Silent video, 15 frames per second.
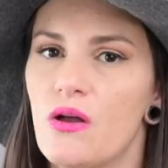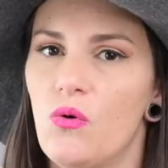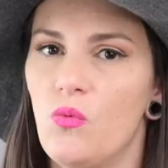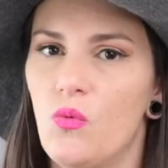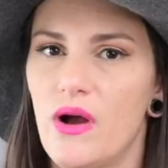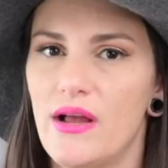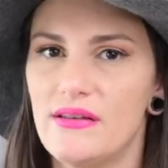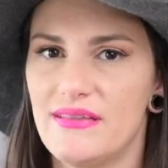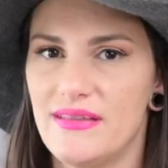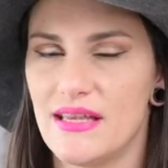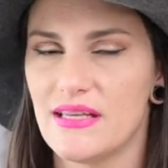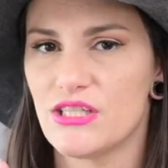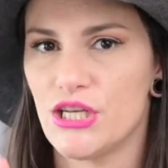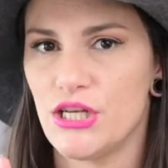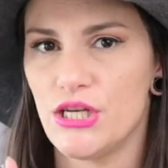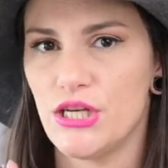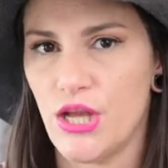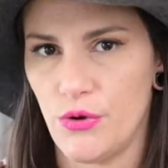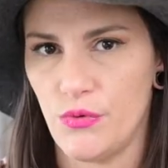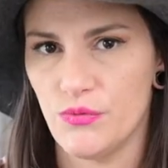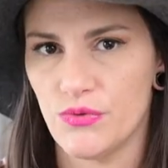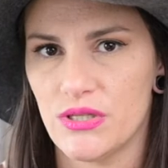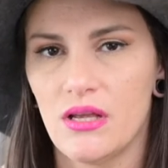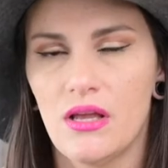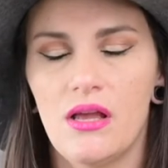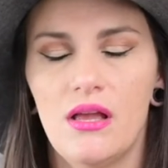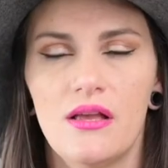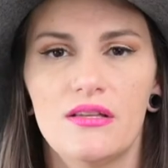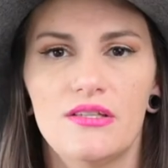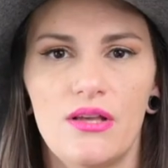One thing to note,
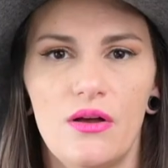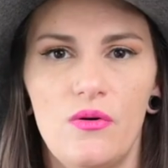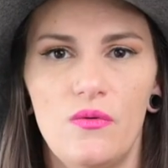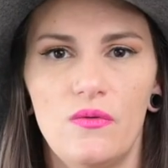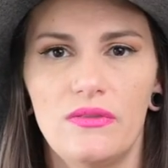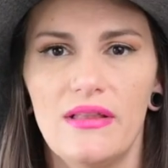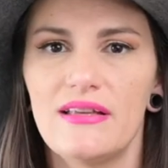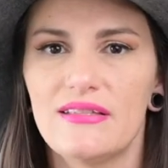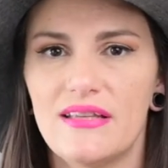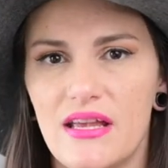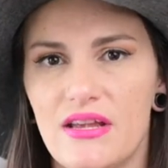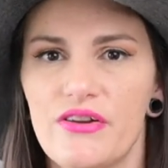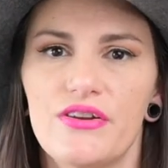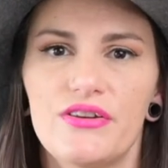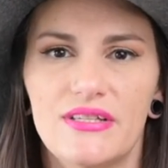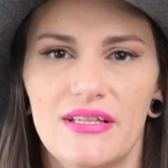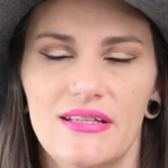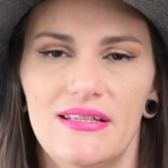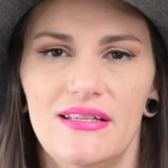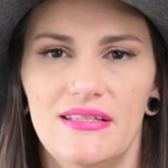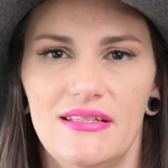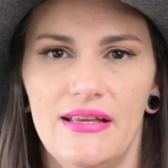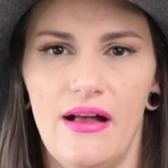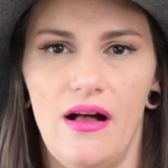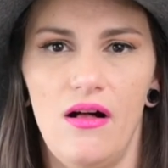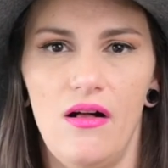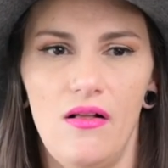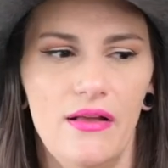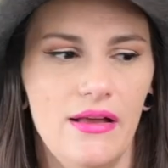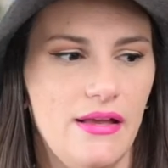so let's say you're using
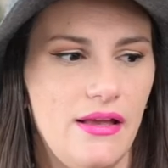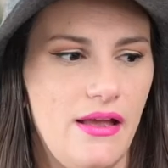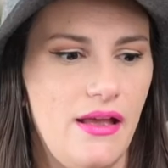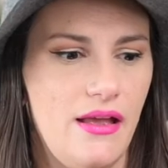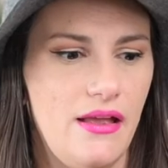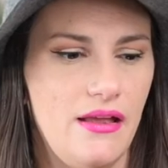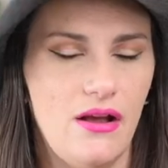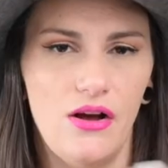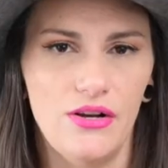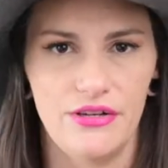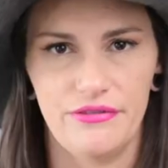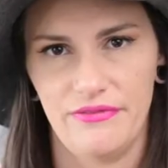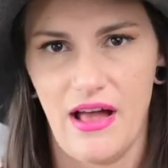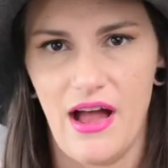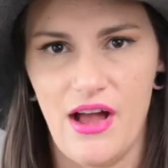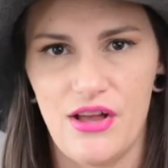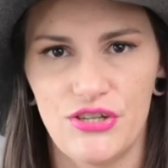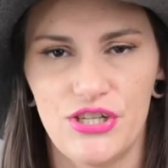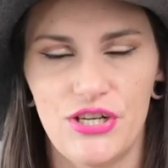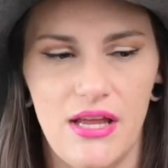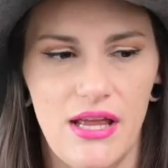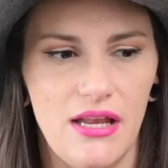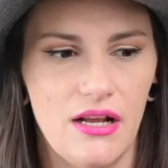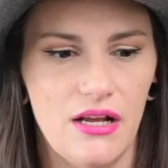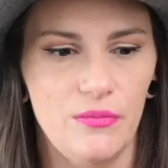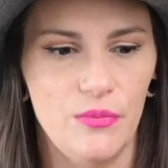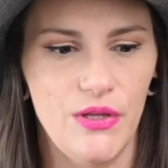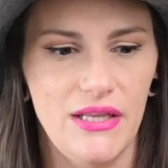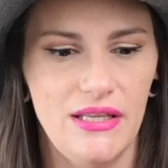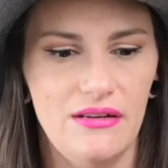TTL eh, on your flash in a
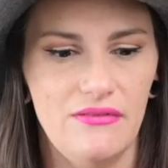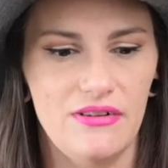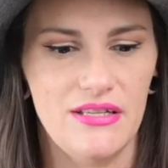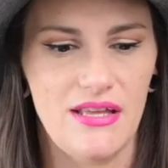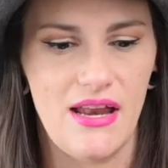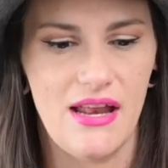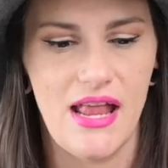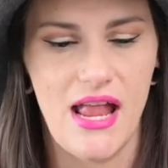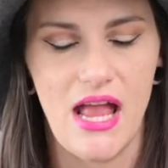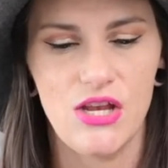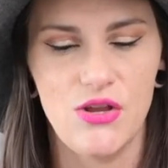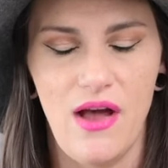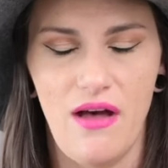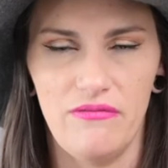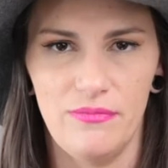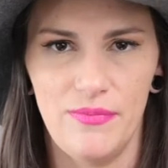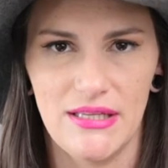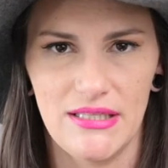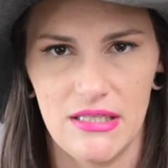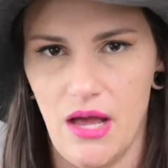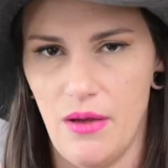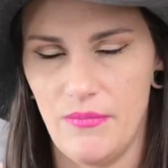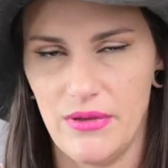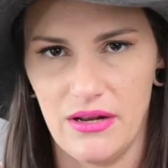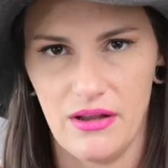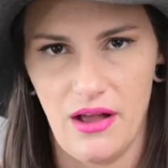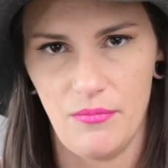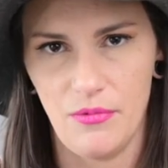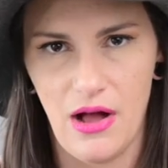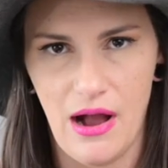completely different setting and you haven't picked it up in a
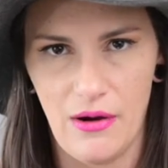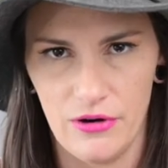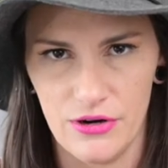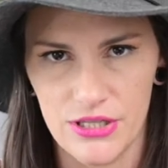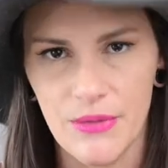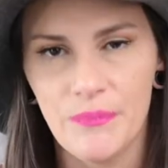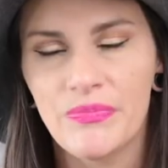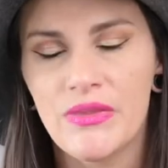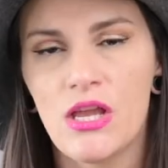couple hours.